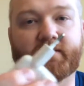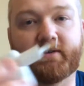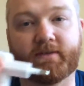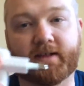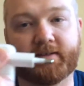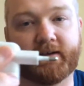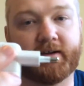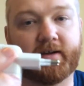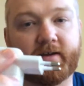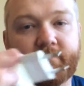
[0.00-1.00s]
So that's like
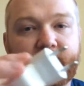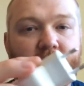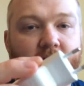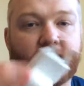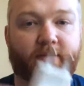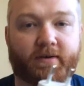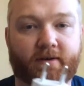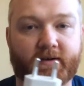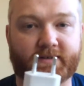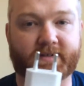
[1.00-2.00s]
a Europe or an
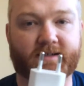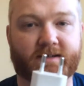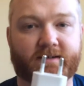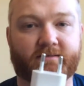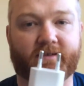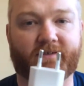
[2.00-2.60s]
Argentina.